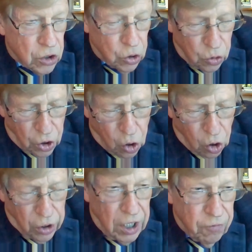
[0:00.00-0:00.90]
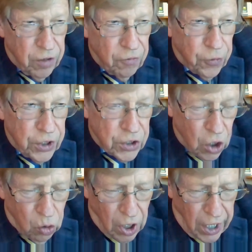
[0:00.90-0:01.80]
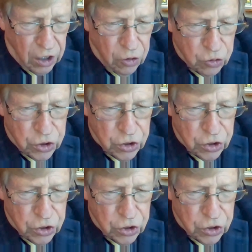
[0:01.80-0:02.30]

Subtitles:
to the court, even if we don't like those